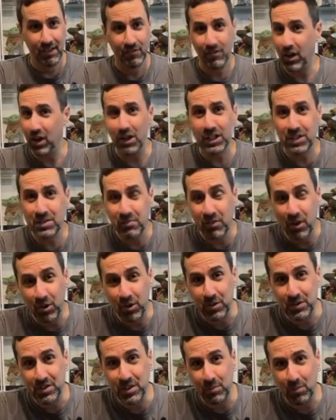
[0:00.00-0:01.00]
various
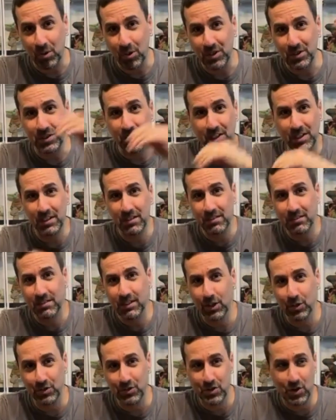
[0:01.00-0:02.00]
folks that worked on
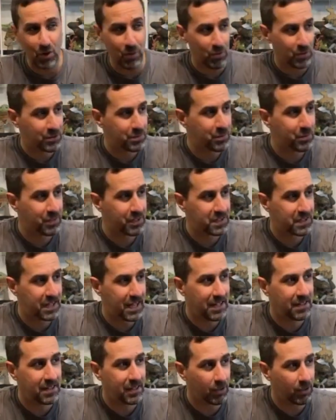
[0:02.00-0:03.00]
the old Star Wars movies,
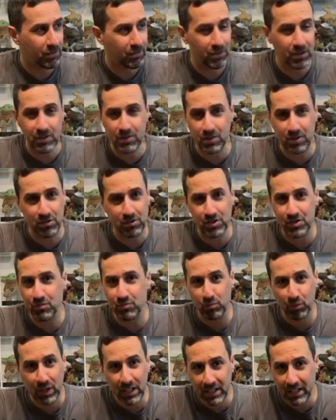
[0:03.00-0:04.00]
and these are
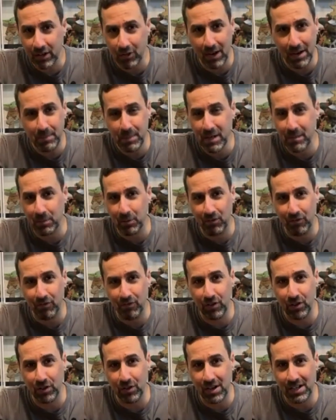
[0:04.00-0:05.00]
just really great people,
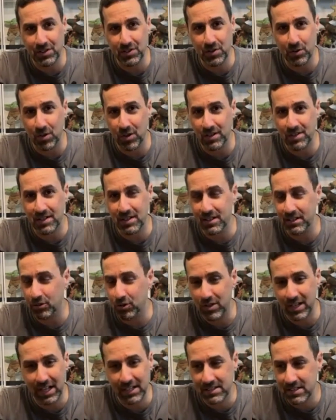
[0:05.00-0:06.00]
full of great stories and
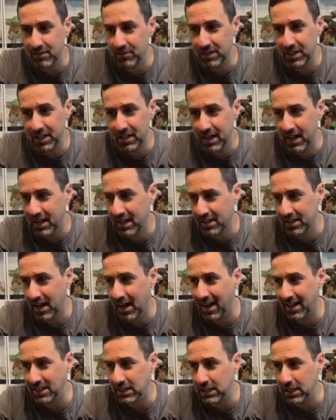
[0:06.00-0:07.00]
creativity, and
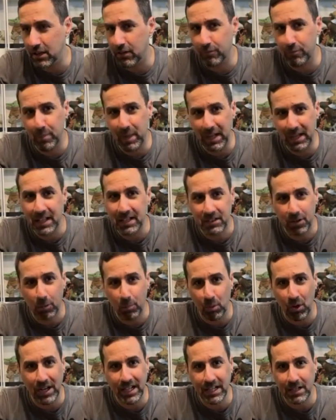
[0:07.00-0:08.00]
I love picking their
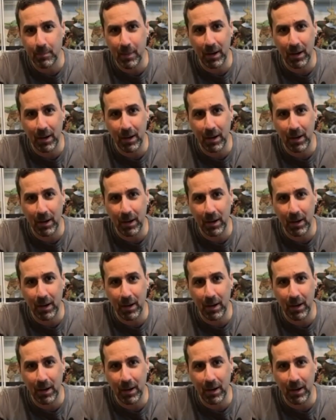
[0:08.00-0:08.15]
brain